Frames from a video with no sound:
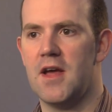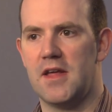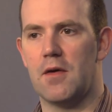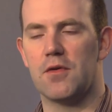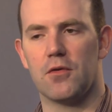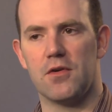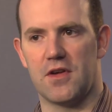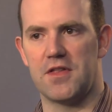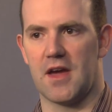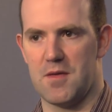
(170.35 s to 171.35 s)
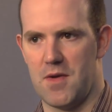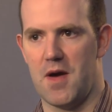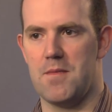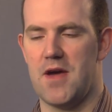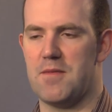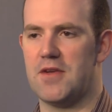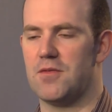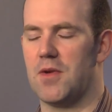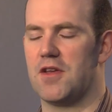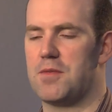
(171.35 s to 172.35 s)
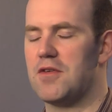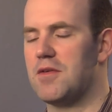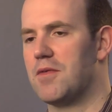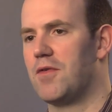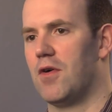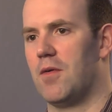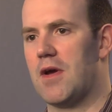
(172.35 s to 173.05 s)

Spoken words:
There was always, I think I may have mentioned when I spoke to you before,